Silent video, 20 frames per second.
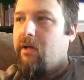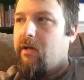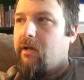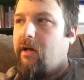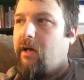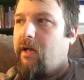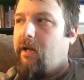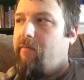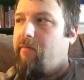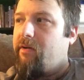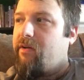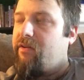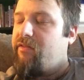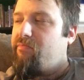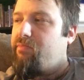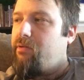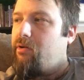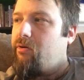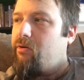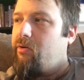kind of
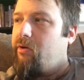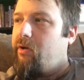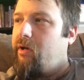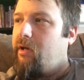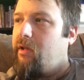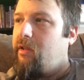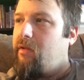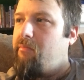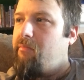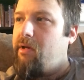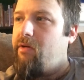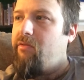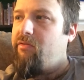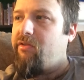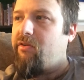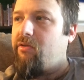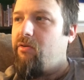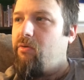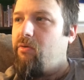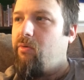exploring the
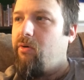musical